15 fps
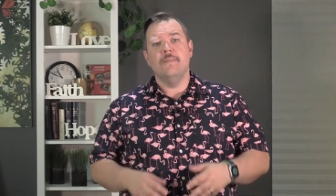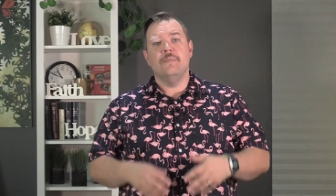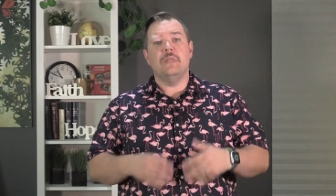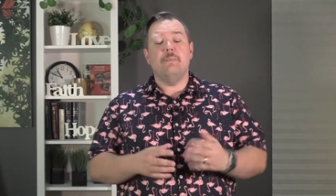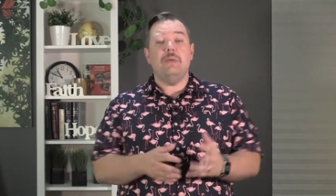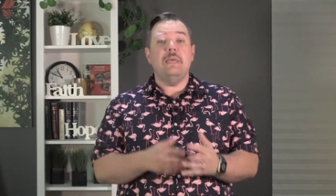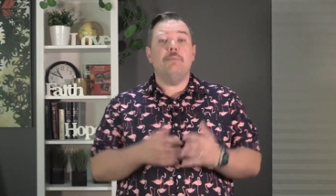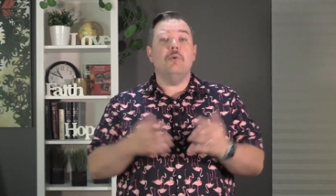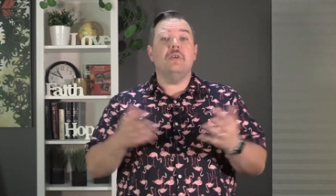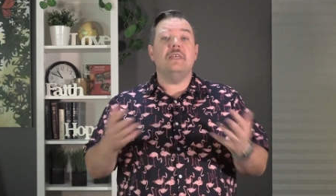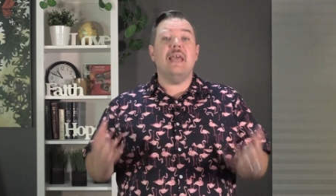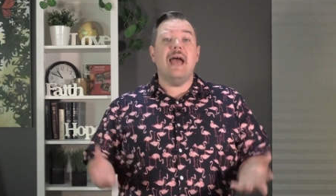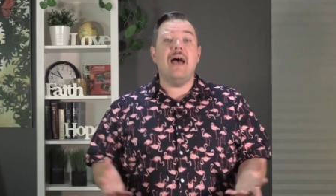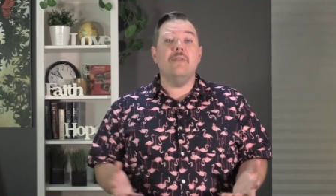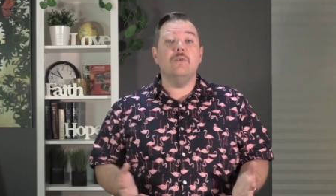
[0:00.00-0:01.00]
the people
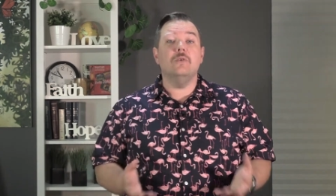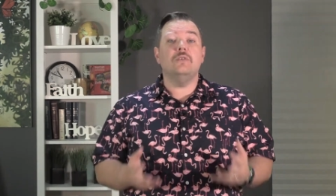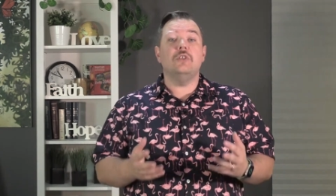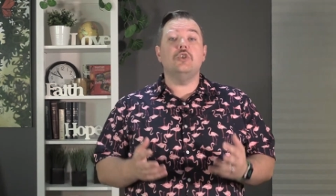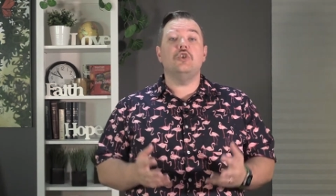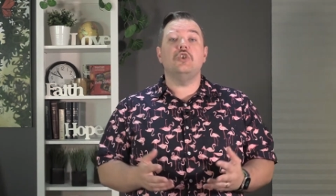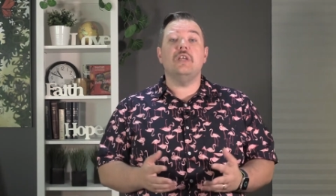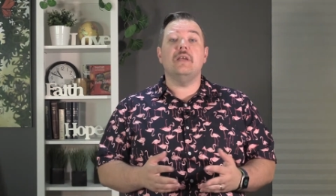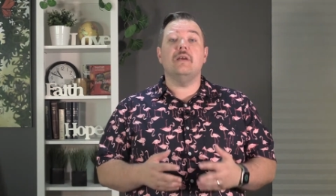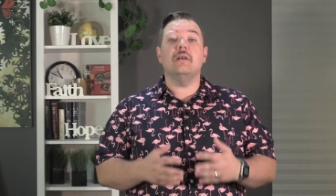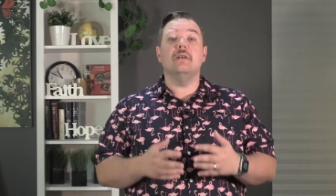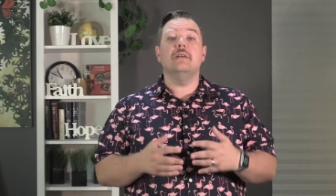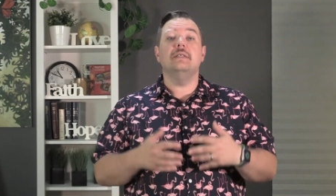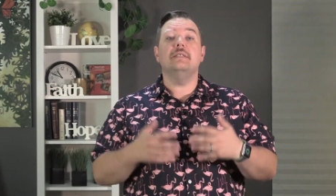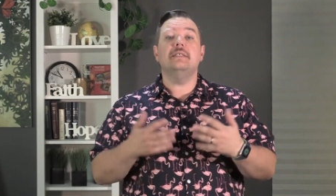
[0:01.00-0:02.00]
gathered to
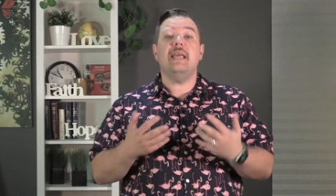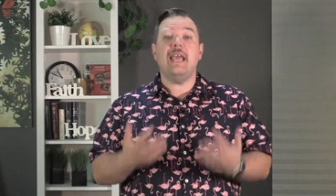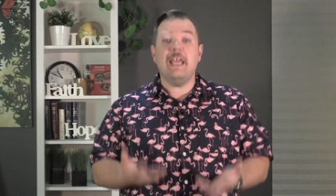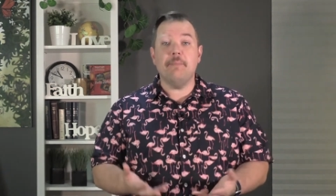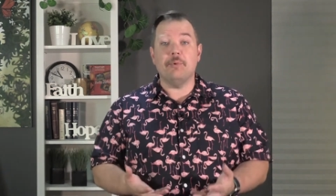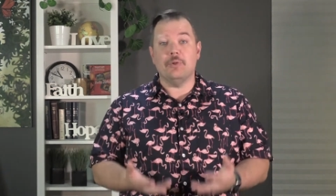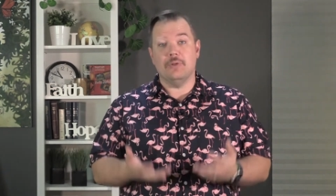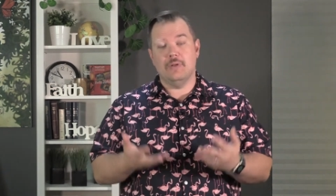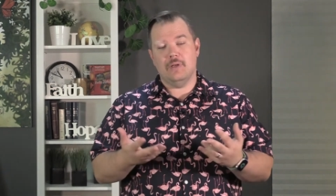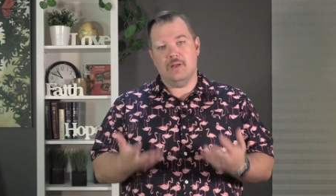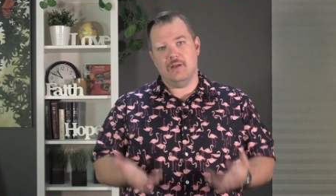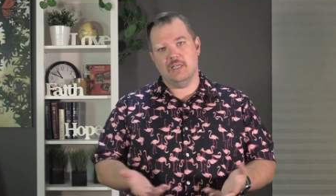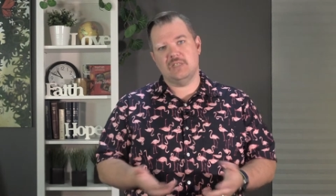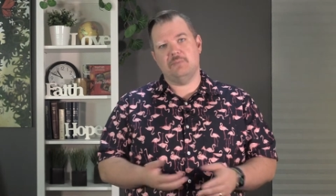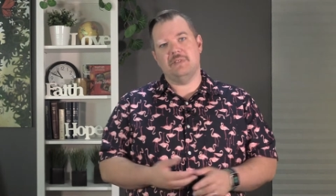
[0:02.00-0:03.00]
share table
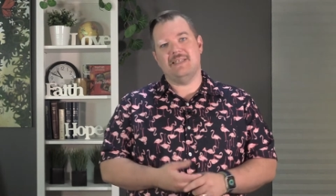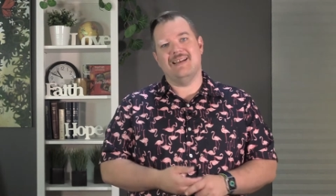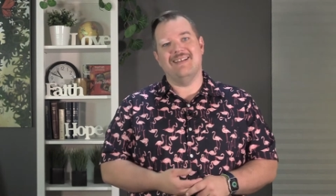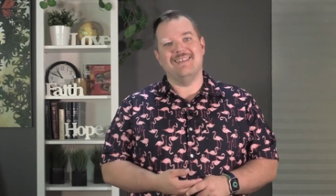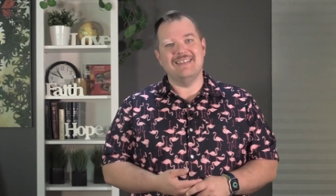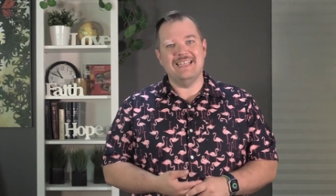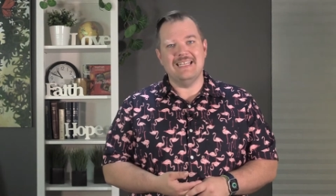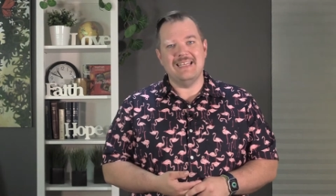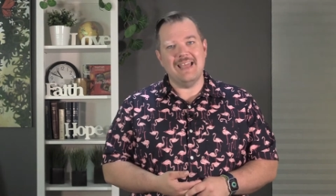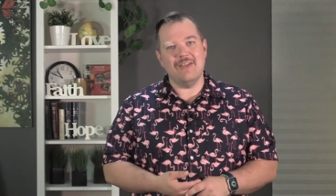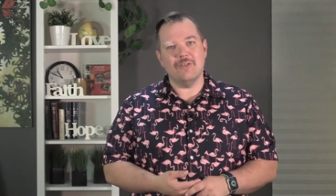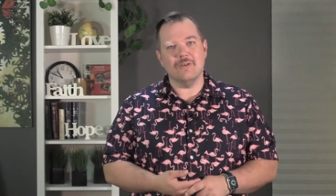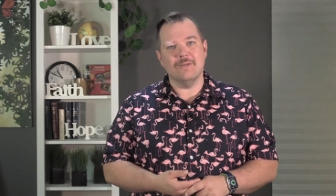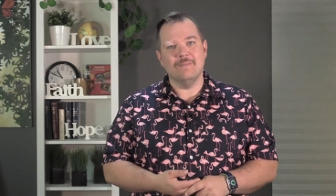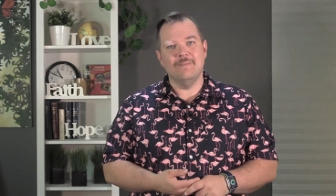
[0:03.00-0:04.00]
hospitality together.